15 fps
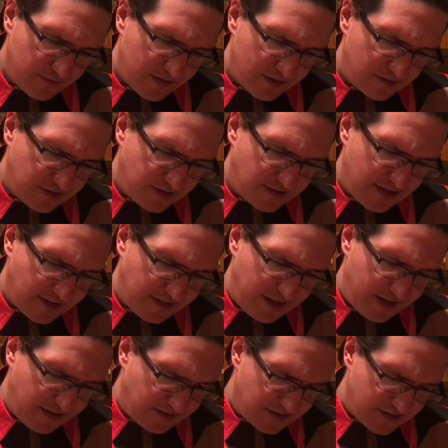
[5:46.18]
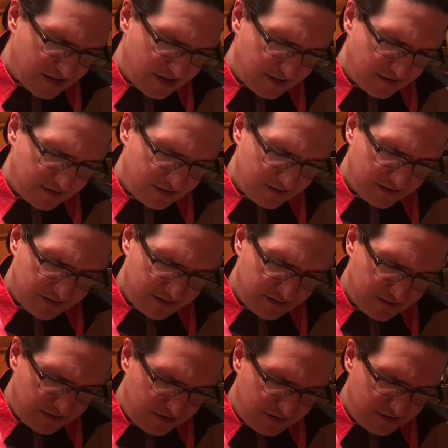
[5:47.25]
Let's get that cake inside.
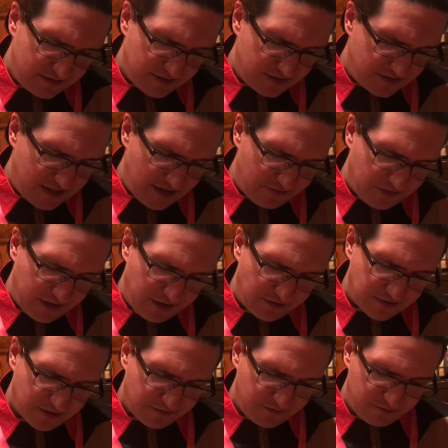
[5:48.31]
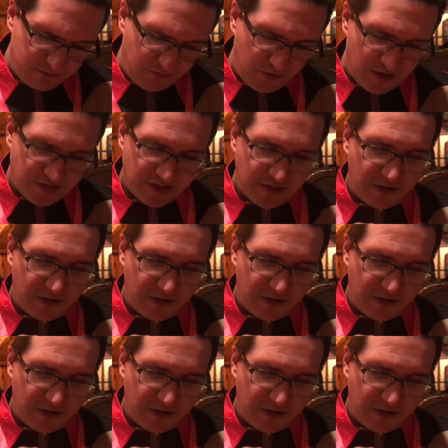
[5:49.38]
We'll just have layers of frosting